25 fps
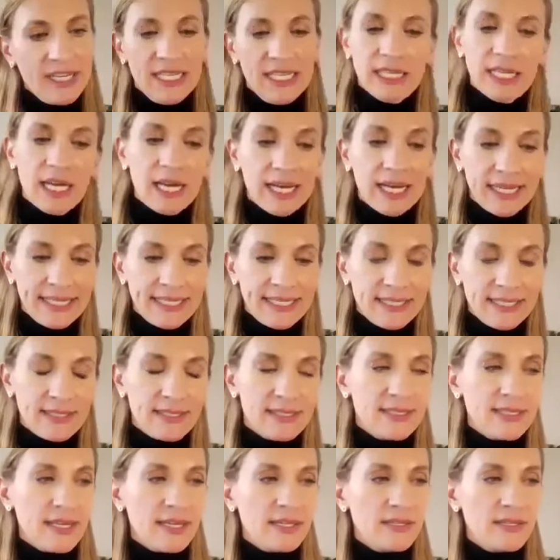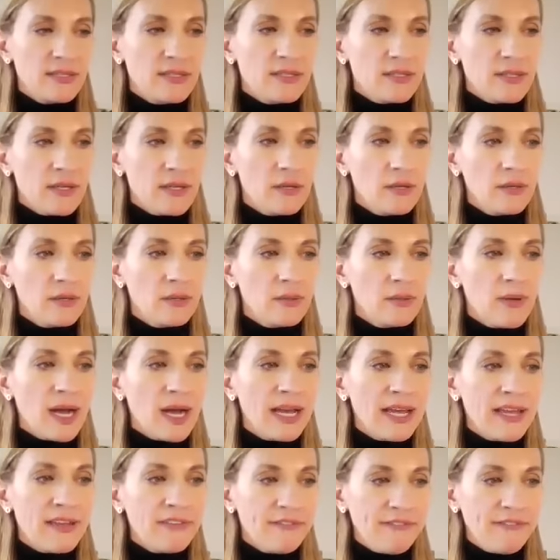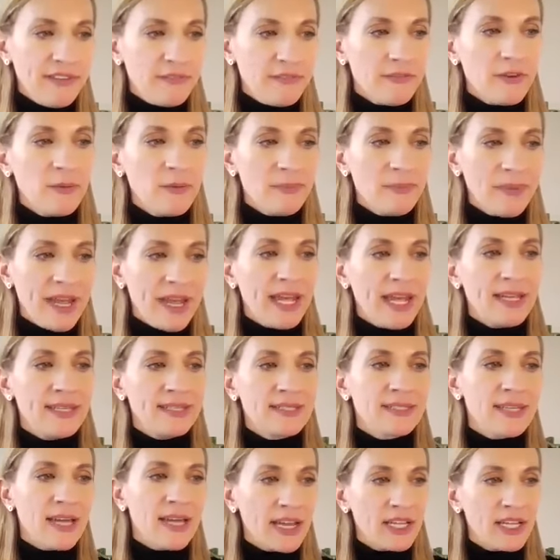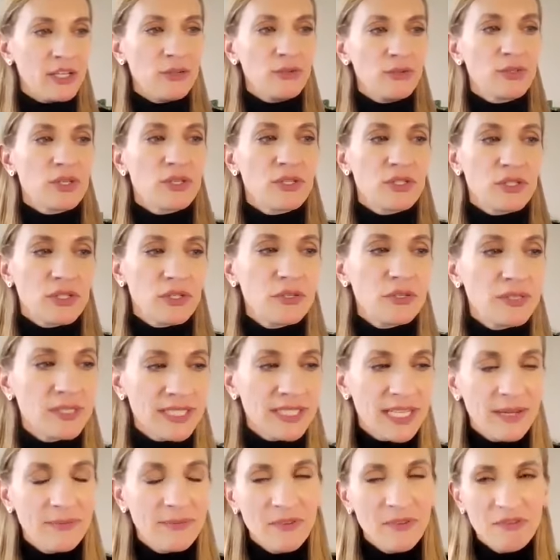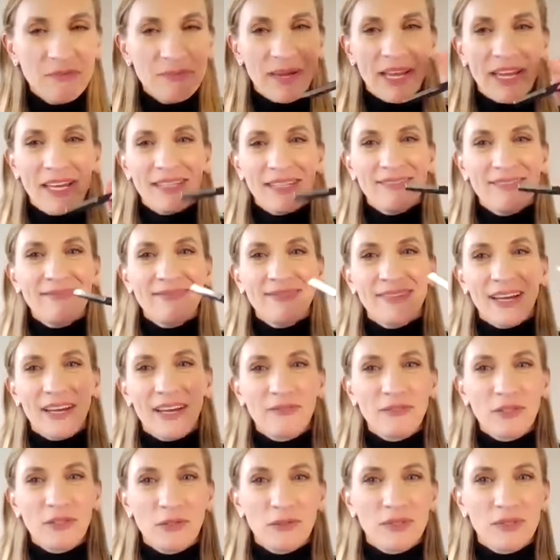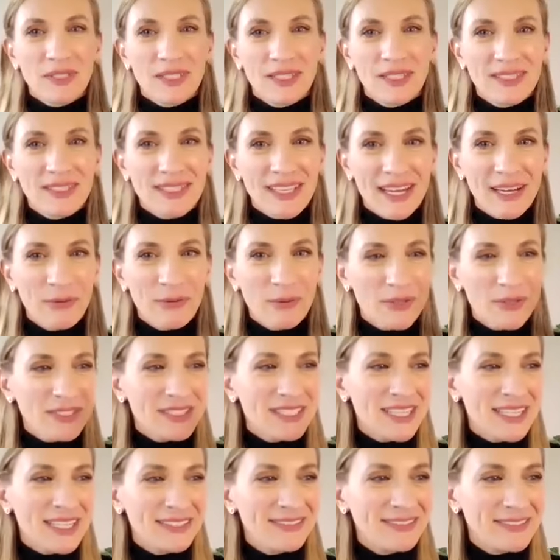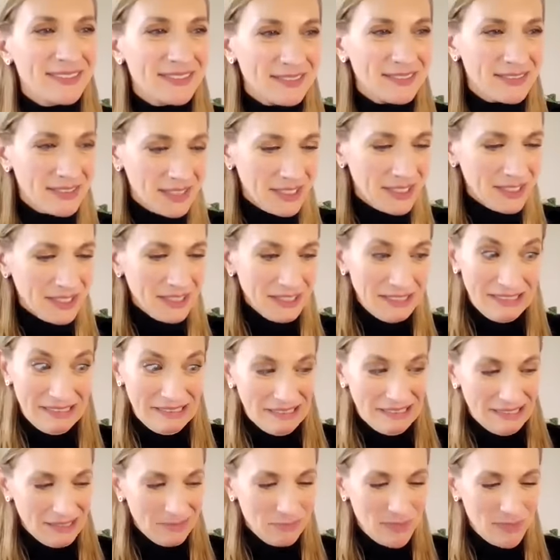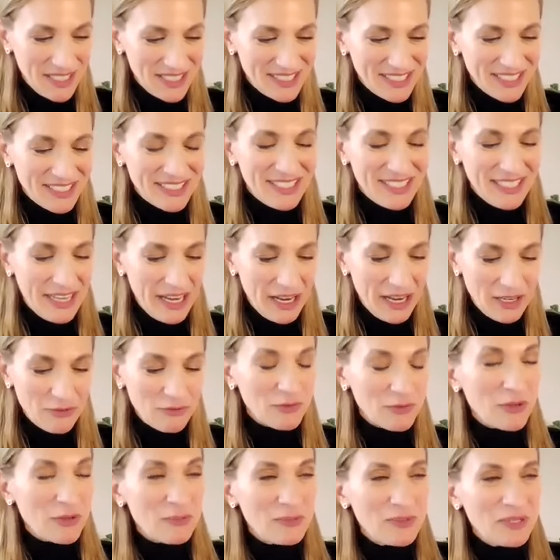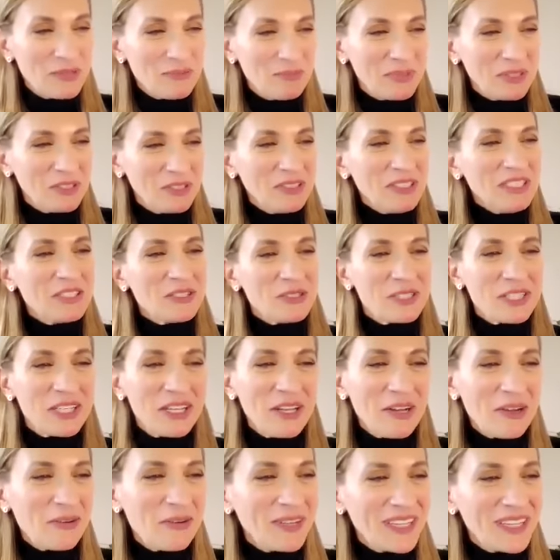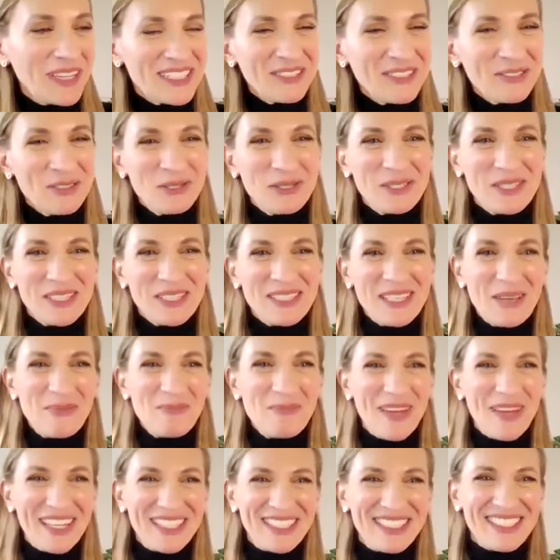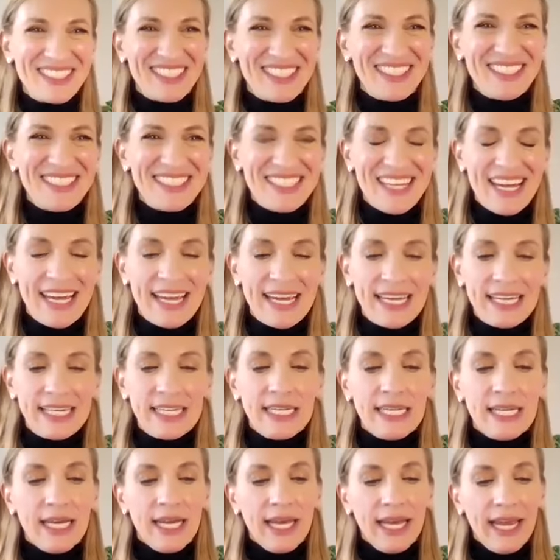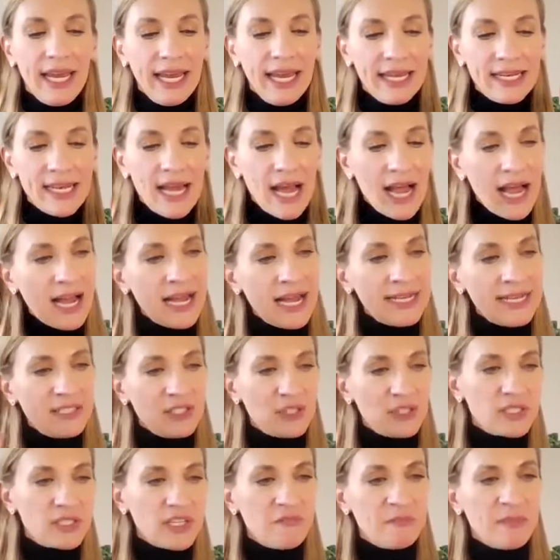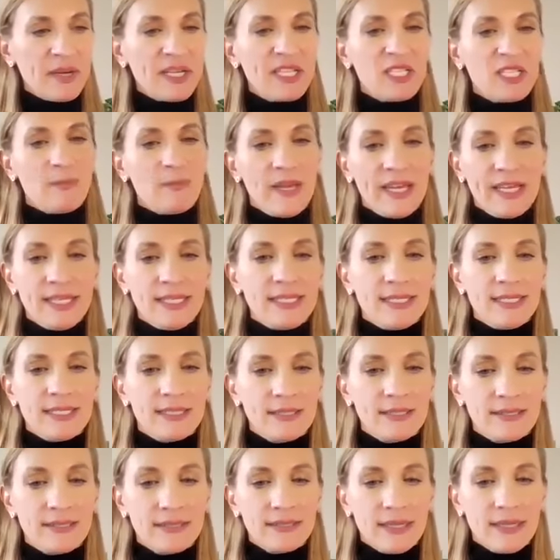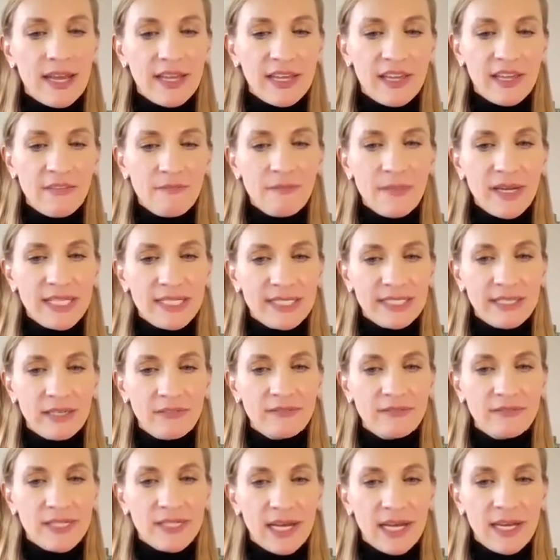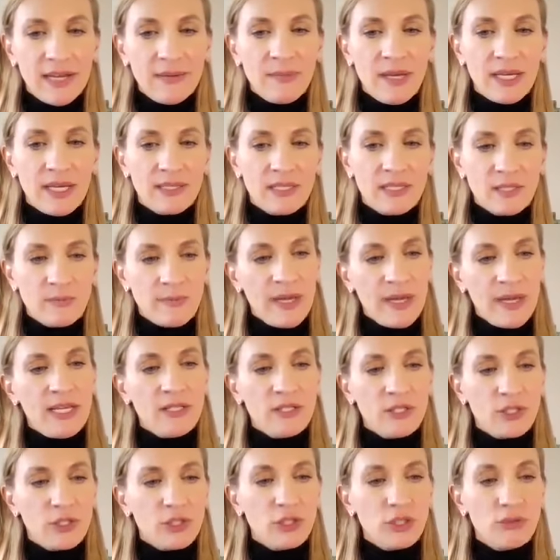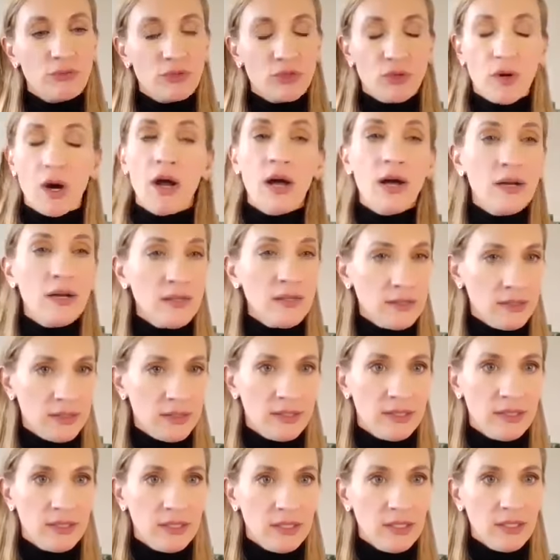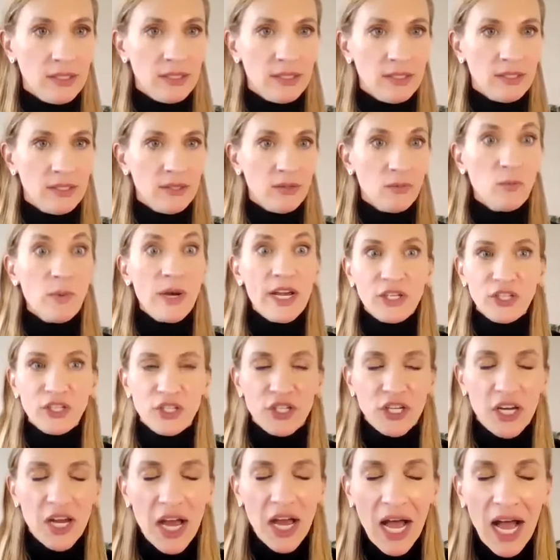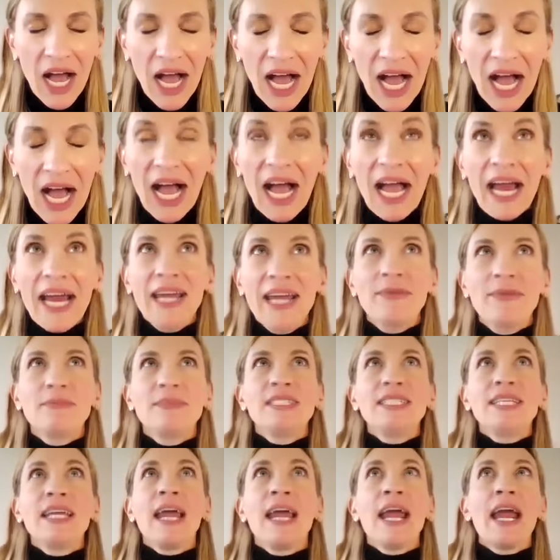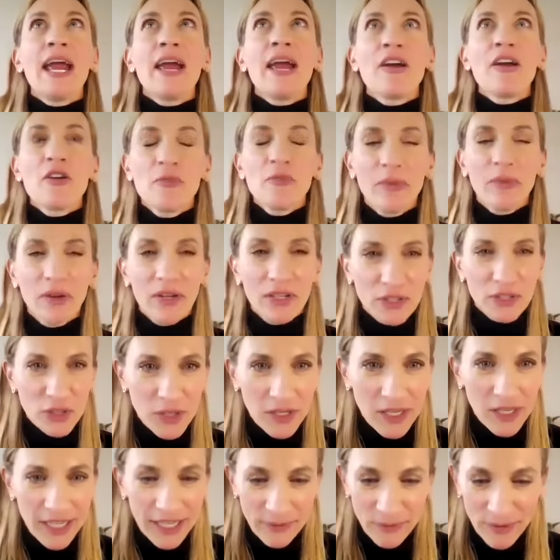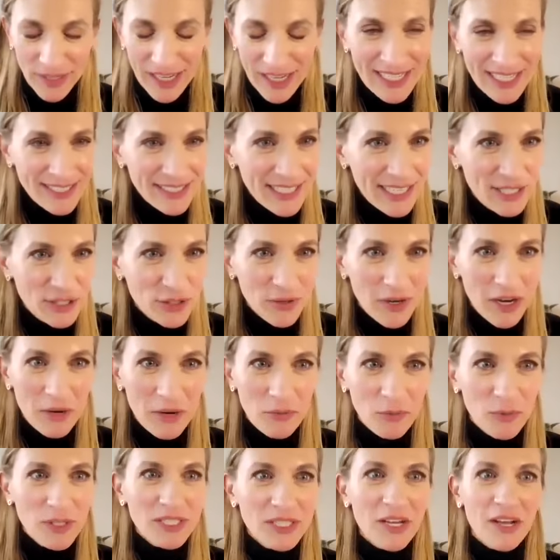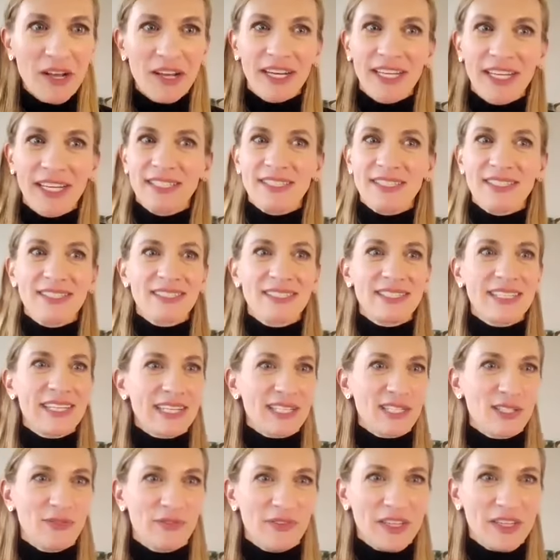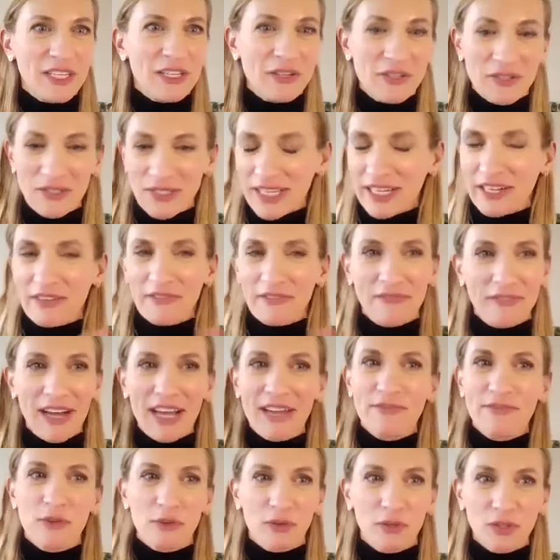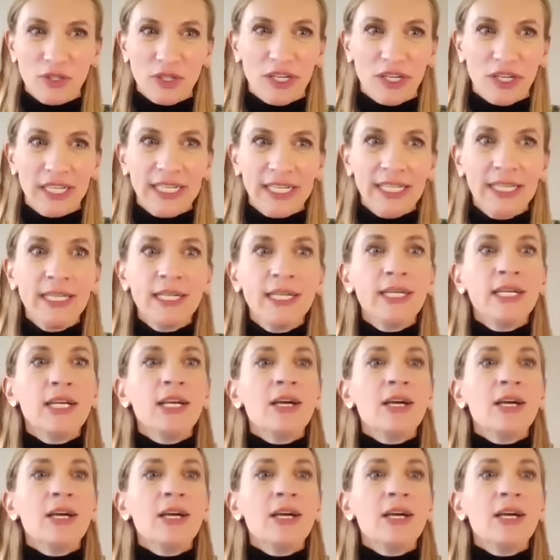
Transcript: any lines. And so I have favorite pens. I use a certain type of pen I've used since I worked at Big Six accounting firm a million years ago. I still use the same pens to this day. And I just give my space, I give myself time and space to draw, oh. which I am terrible at drawing. When I say drawing, we're talking six figures, like a five year old drawing.